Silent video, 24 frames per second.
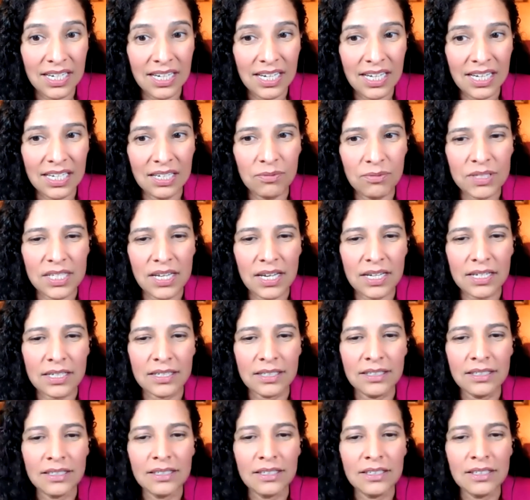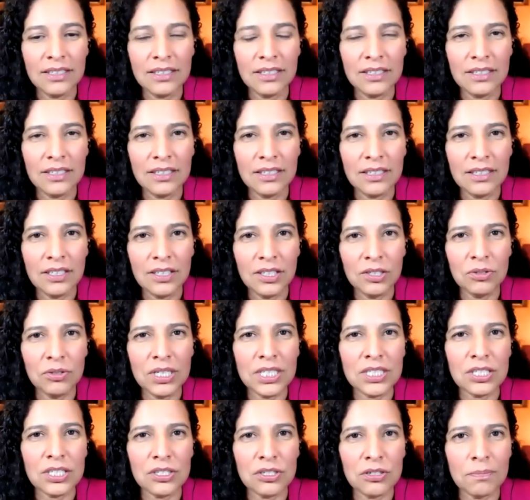And he was like, you
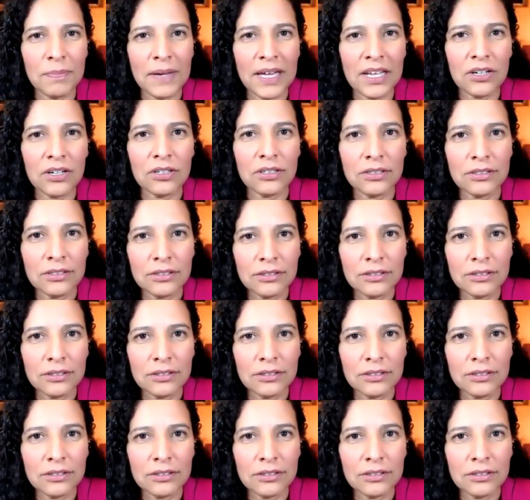need to do better.